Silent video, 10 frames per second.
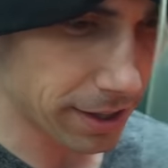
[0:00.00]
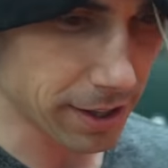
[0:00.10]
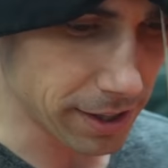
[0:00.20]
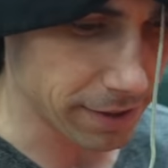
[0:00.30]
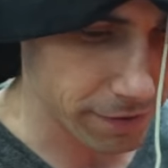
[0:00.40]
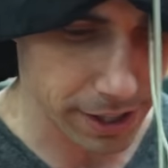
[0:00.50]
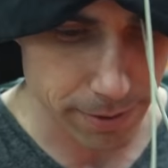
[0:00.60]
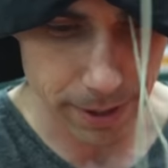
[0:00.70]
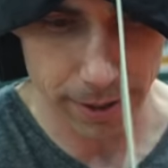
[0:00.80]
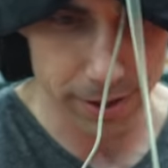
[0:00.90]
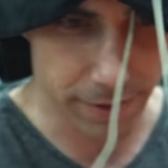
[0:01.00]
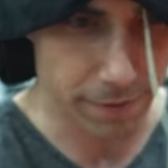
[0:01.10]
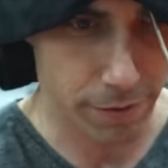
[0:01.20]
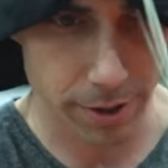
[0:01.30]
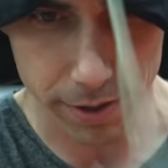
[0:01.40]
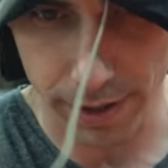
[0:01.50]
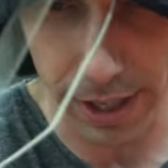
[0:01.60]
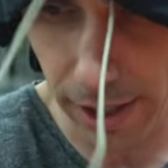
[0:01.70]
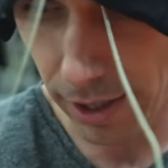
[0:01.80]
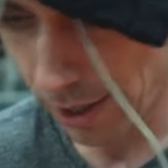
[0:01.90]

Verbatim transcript: hard in the face when I was in fourth grade.